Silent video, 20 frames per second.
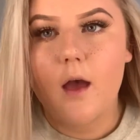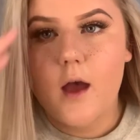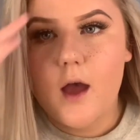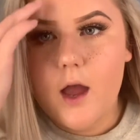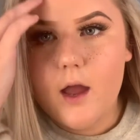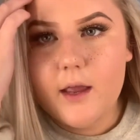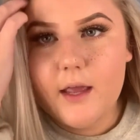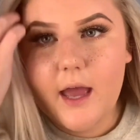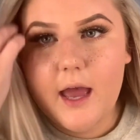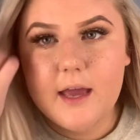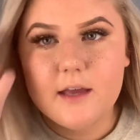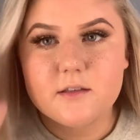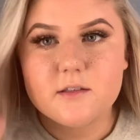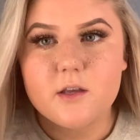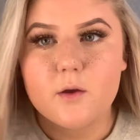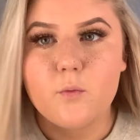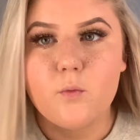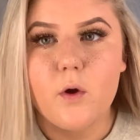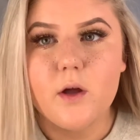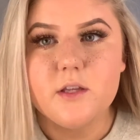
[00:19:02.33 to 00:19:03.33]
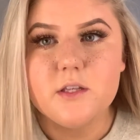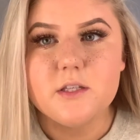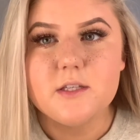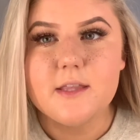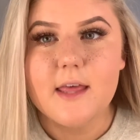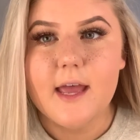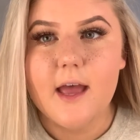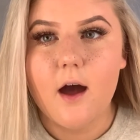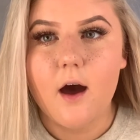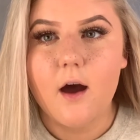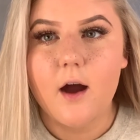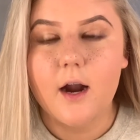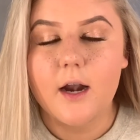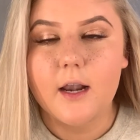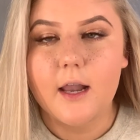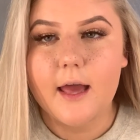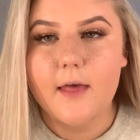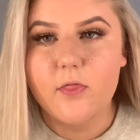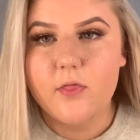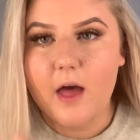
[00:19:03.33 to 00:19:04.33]
Okay, so once they are
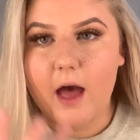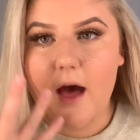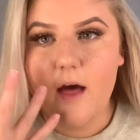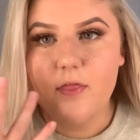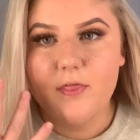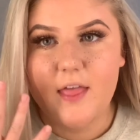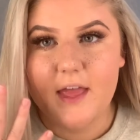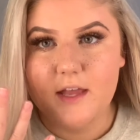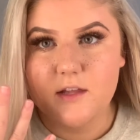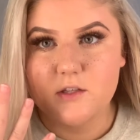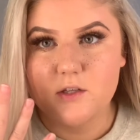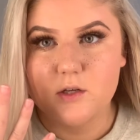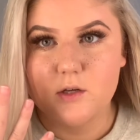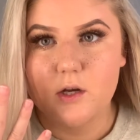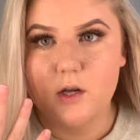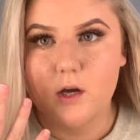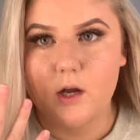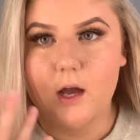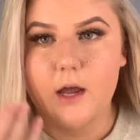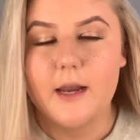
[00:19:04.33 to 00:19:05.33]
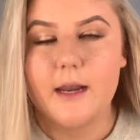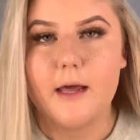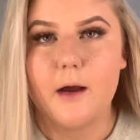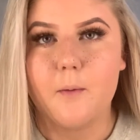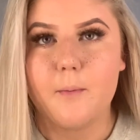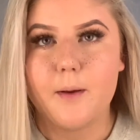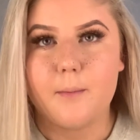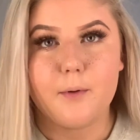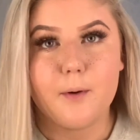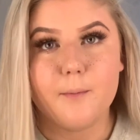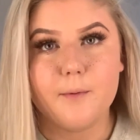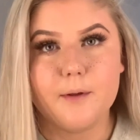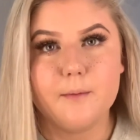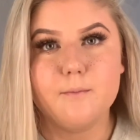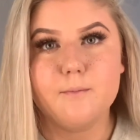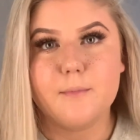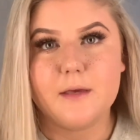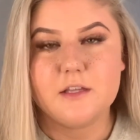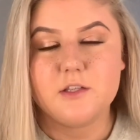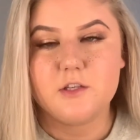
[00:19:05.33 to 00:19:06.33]
like that, they do look a little bit
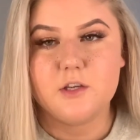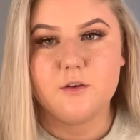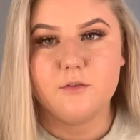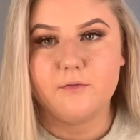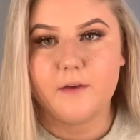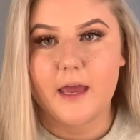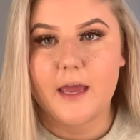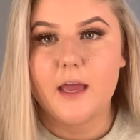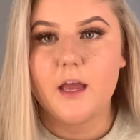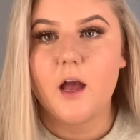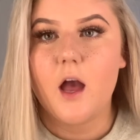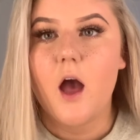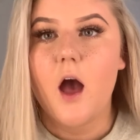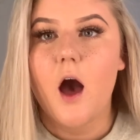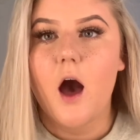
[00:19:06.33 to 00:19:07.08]
prominent, a bit too fake.